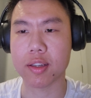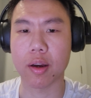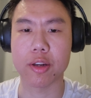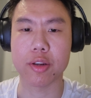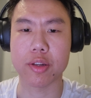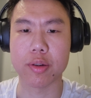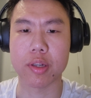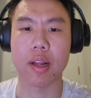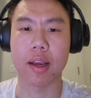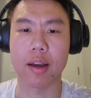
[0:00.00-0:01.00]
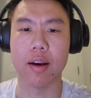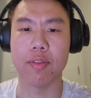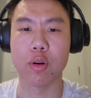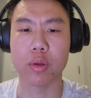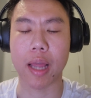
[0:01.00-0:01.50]
so I just used like a
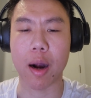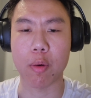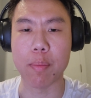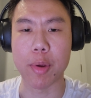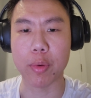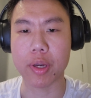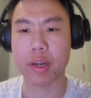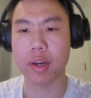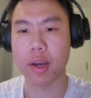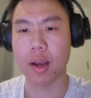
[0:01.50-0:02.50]
full dairy milk.